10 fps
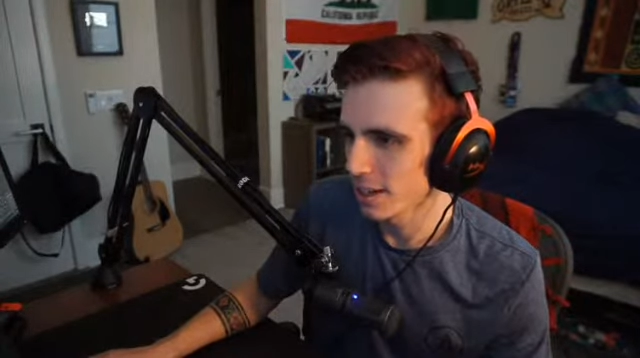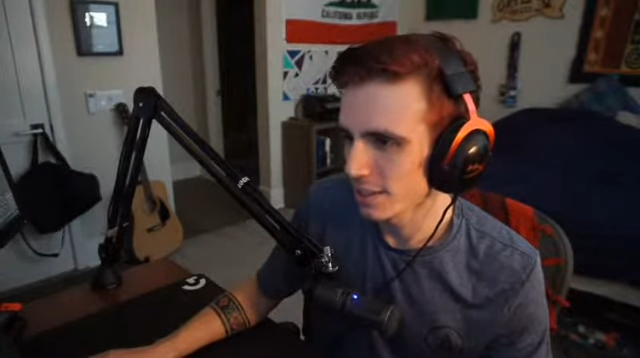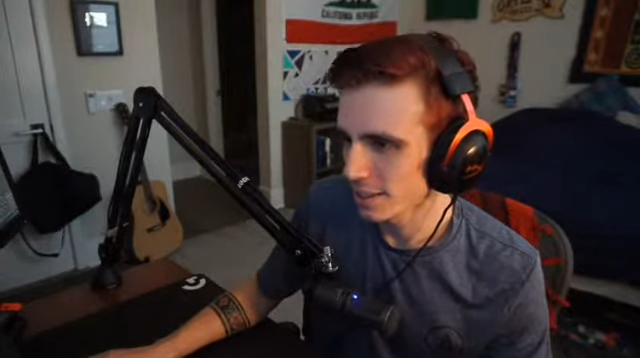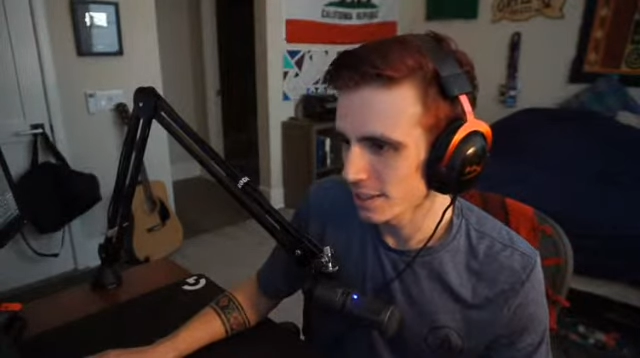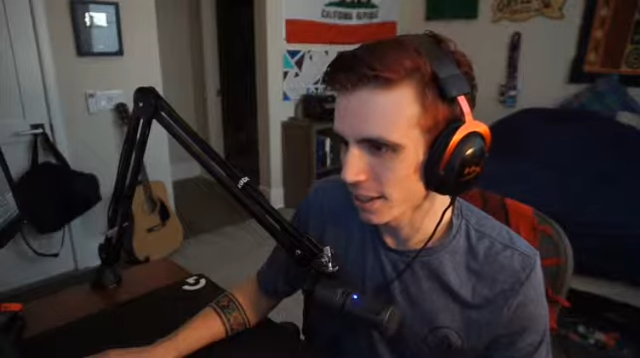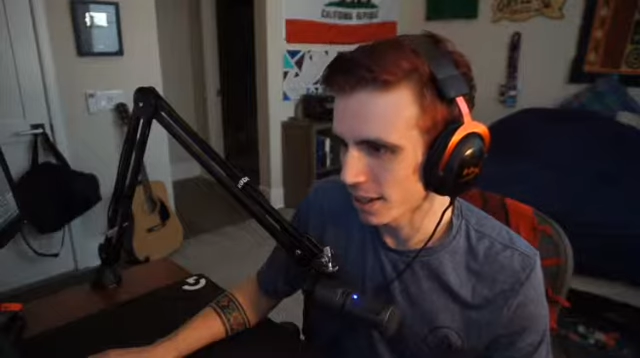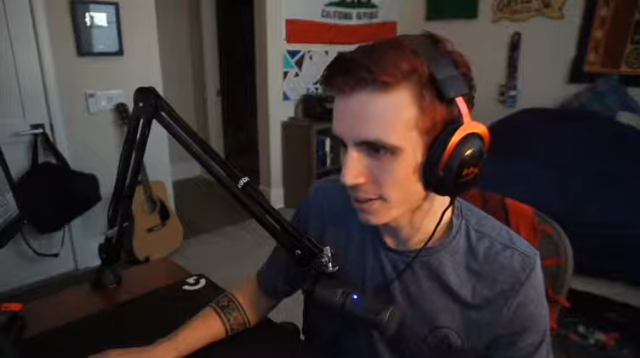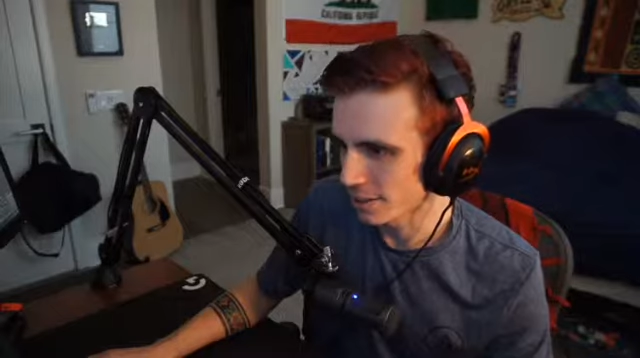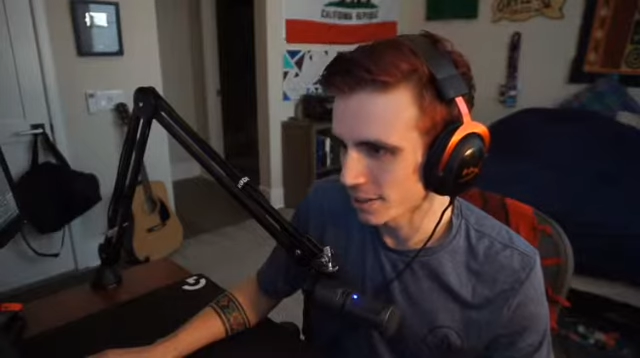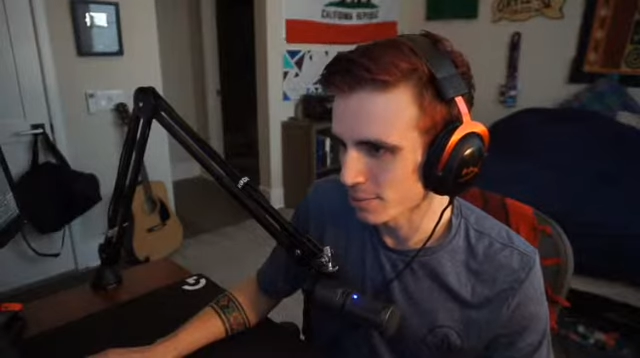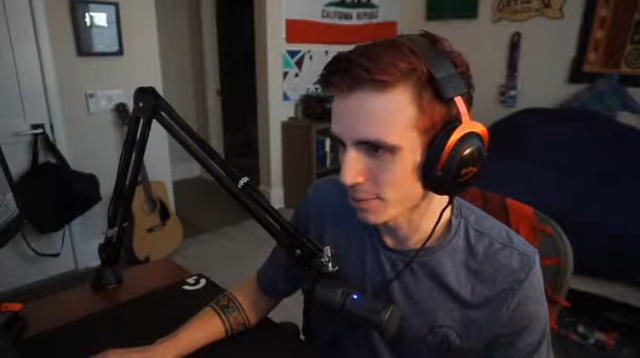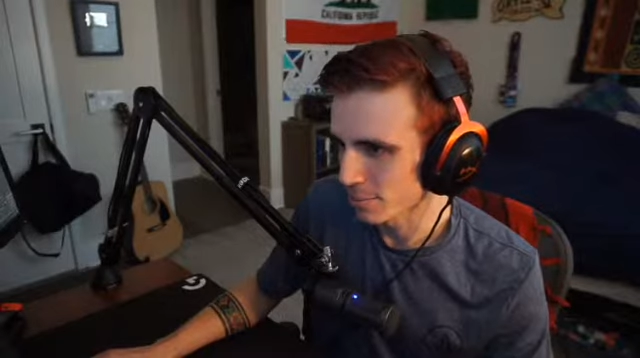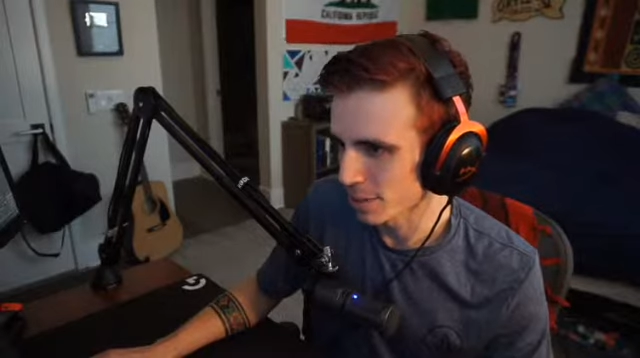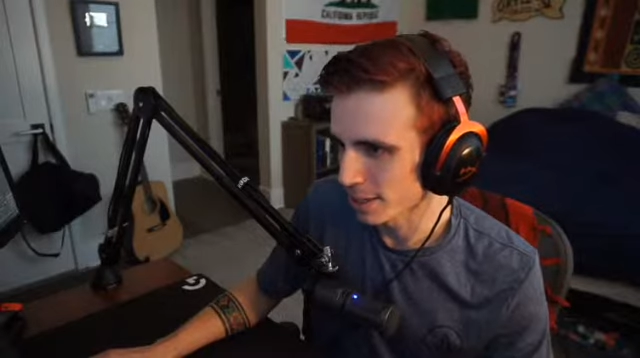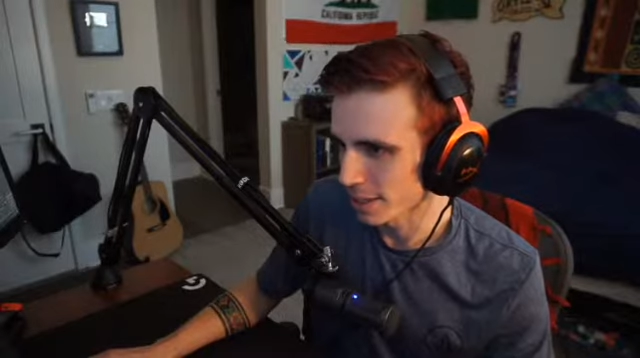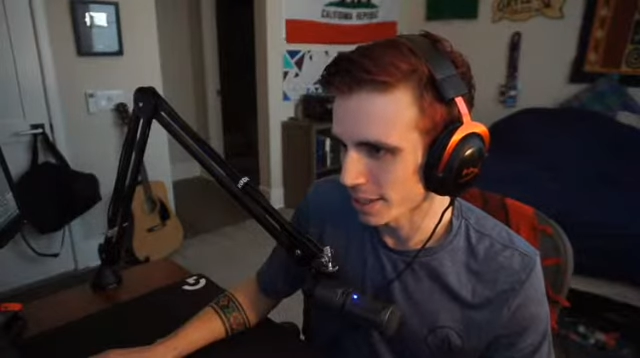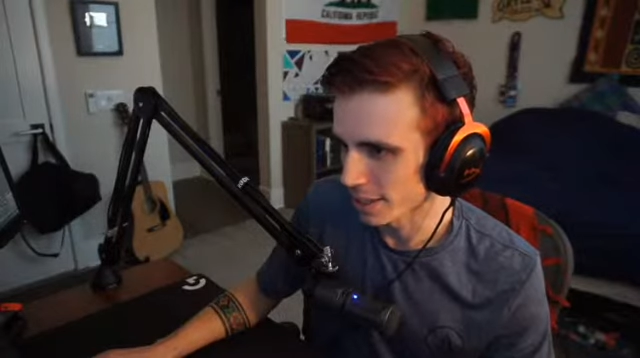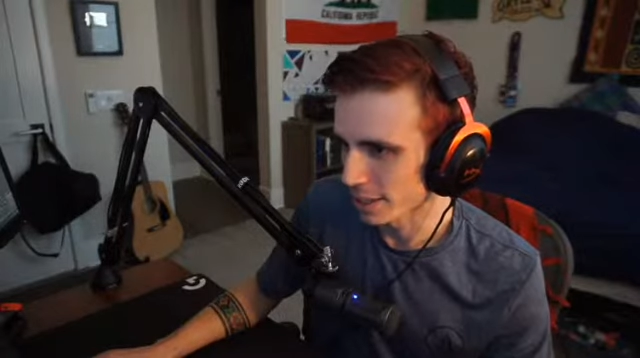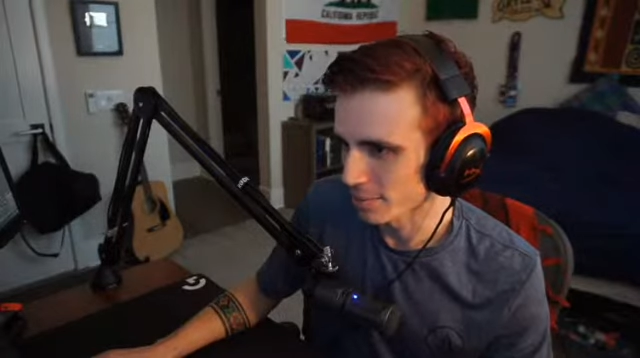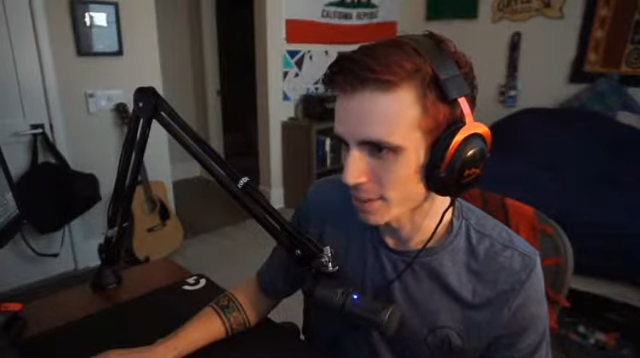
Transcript: I think I did want to ban that guy.